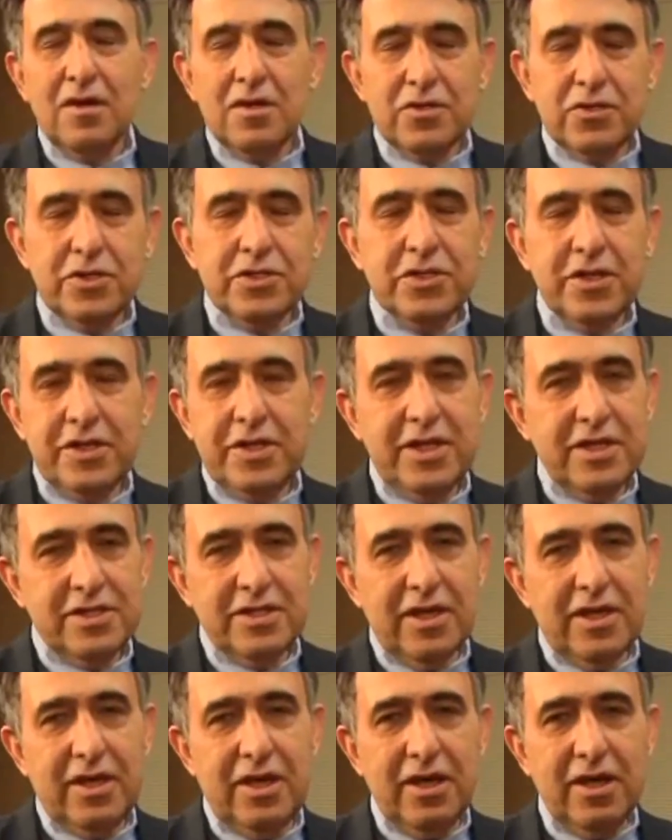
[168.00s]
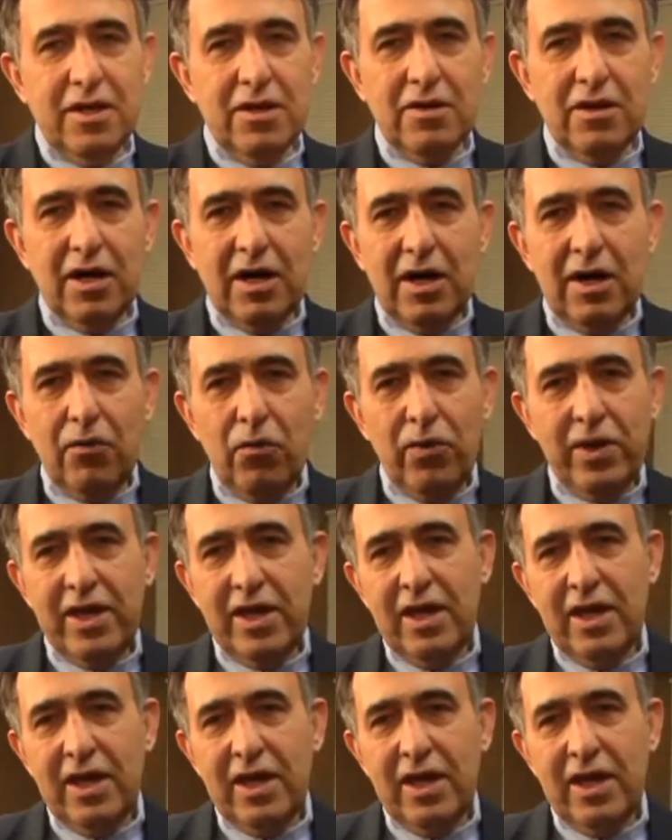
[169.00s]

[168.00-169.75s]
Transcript: Trisha, yes, I can. Uh, we